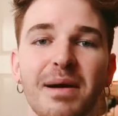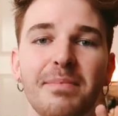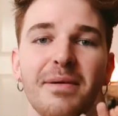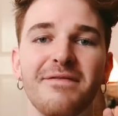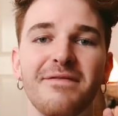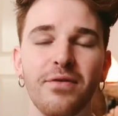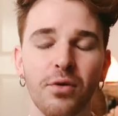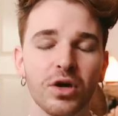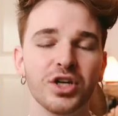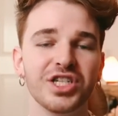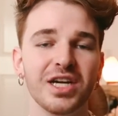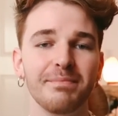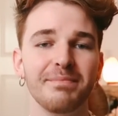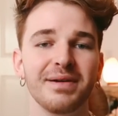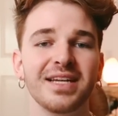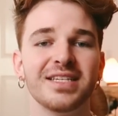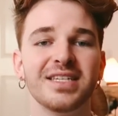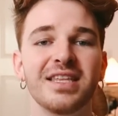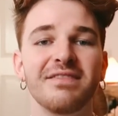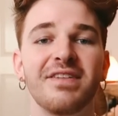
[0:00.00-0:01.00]
But before
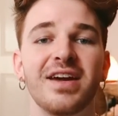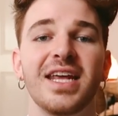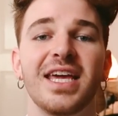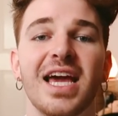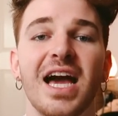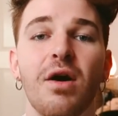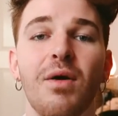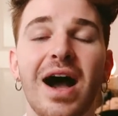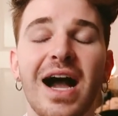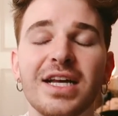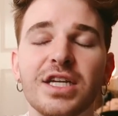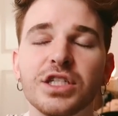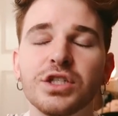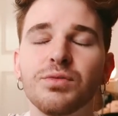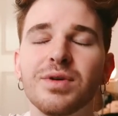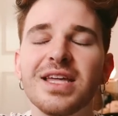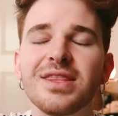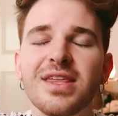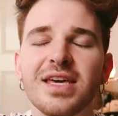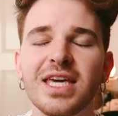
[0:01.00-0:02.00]
jumping into the video, I
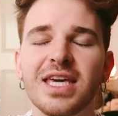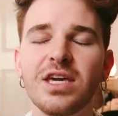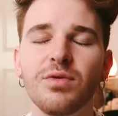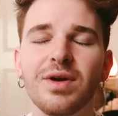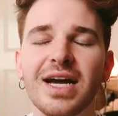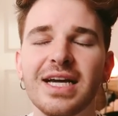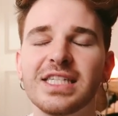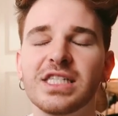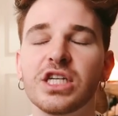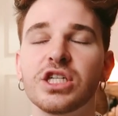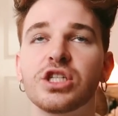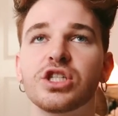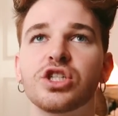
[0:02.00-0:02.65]
just want to thank you guys